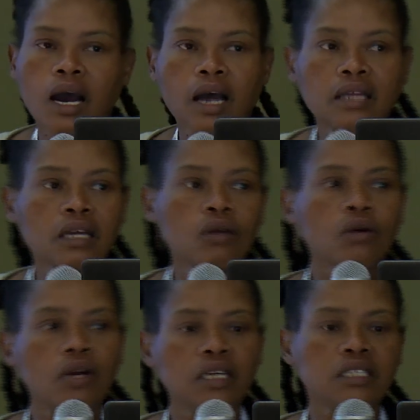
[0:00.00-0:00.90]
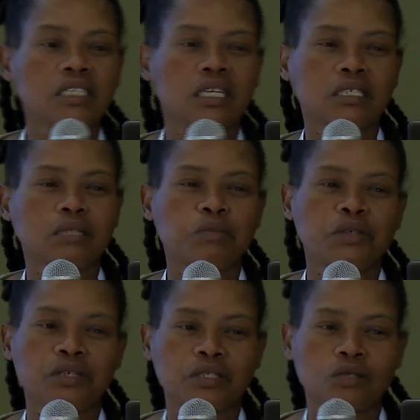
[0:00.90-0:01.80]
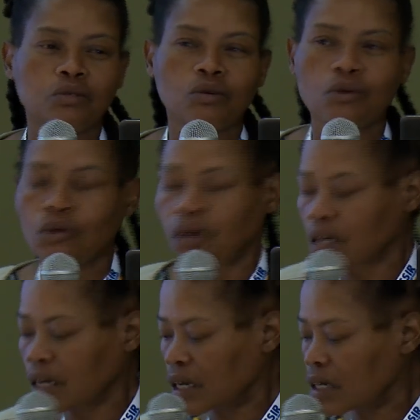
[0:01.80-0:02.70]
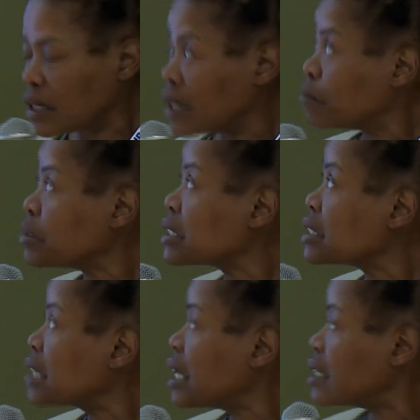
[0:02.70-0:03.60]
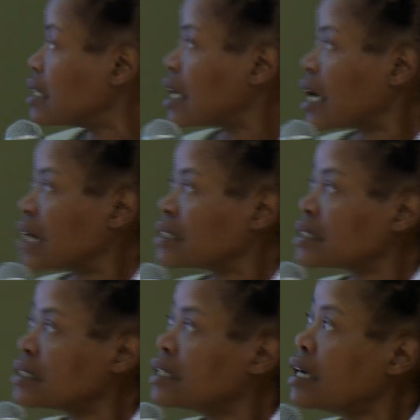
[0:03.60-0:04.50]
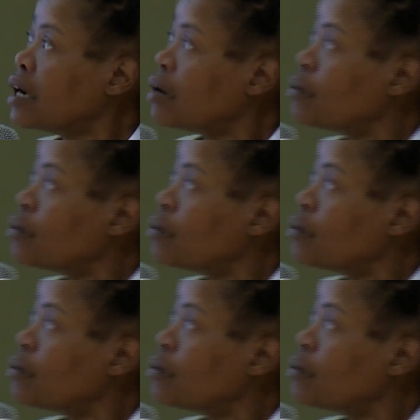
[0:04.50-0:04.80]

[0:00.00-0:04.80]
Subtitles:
the knowledge and experience to grow and be retained in the country. We